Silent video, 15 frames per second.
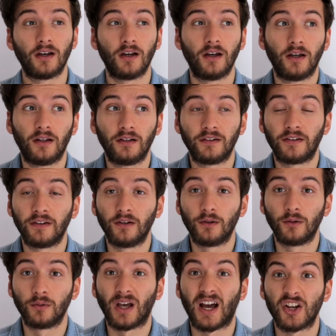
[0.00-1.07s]
and
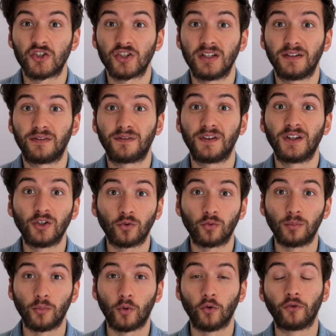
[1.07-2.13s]
to actually feel
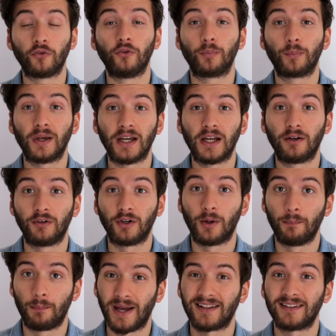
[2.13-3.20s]
more superior
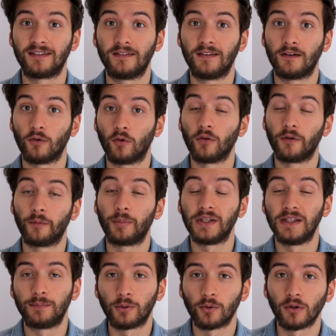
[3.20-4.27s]
and better than other
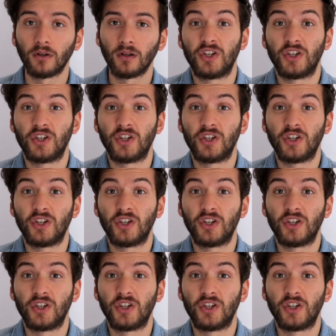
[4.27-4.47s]
people.